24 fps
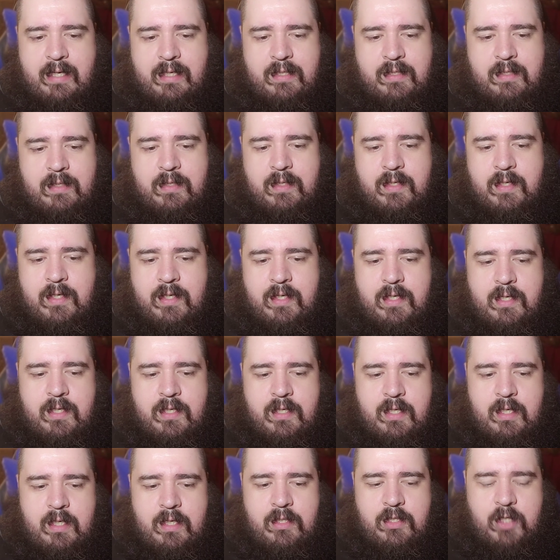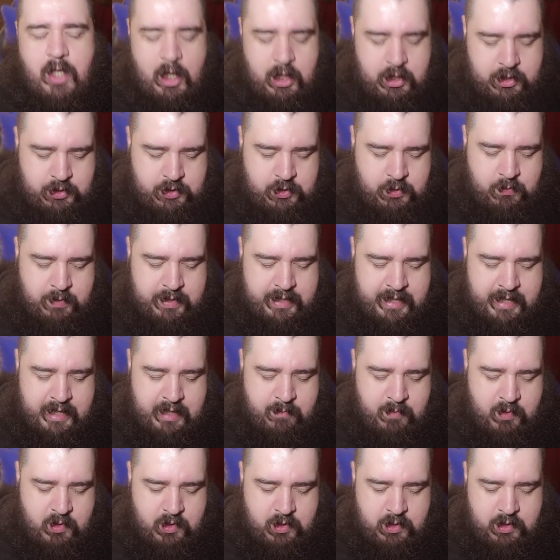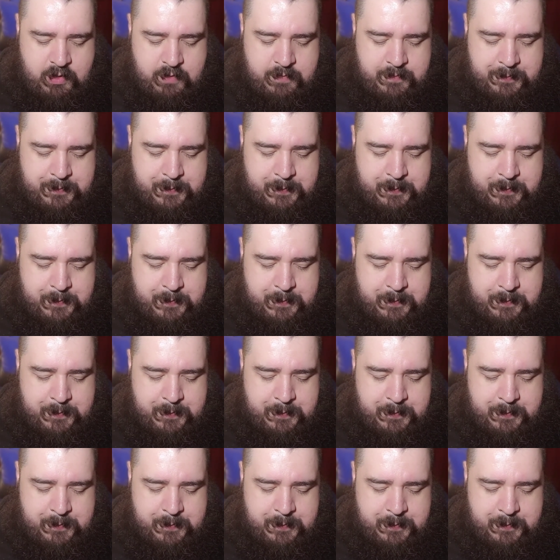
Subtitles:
and talked to a neighbor